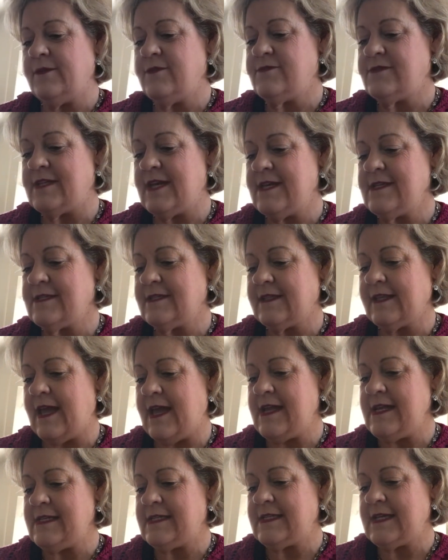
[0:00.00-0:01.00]
of days
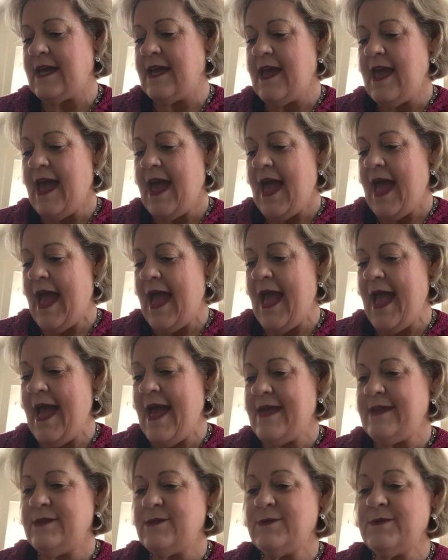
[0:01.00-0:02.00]
late.
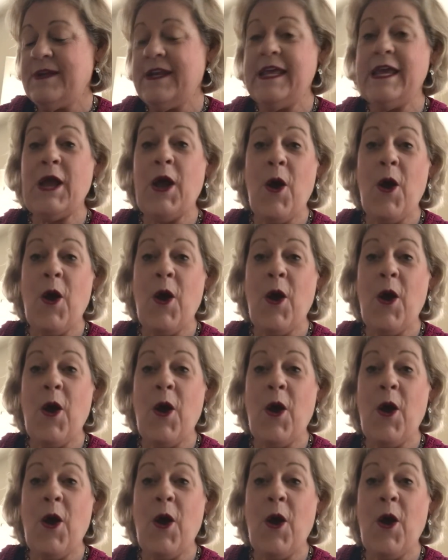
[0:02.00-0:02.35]
And when he